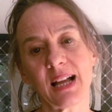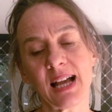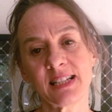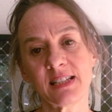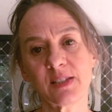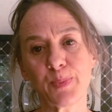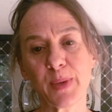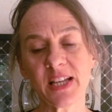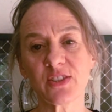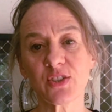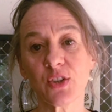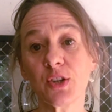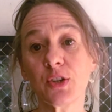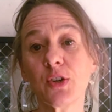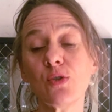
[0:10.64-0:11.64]
and it's based
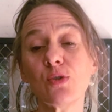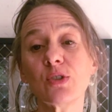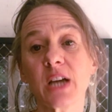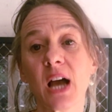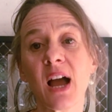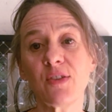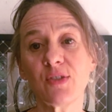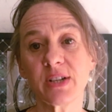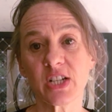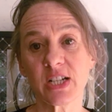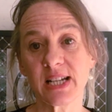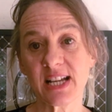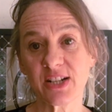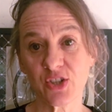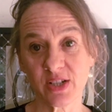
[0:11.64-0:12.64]
on an old Irish
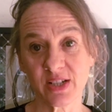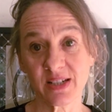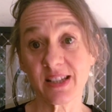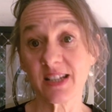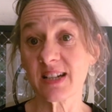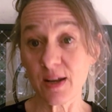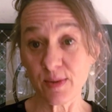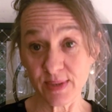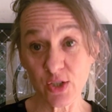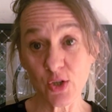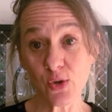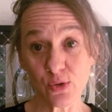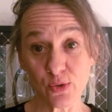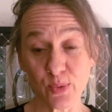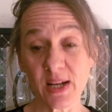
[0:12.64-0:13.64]
legend that I was
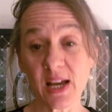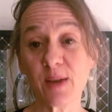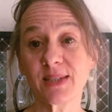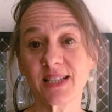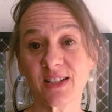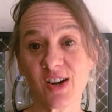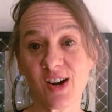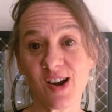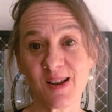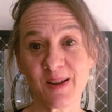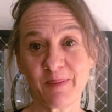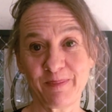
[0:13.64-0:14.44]
told when I was a girl.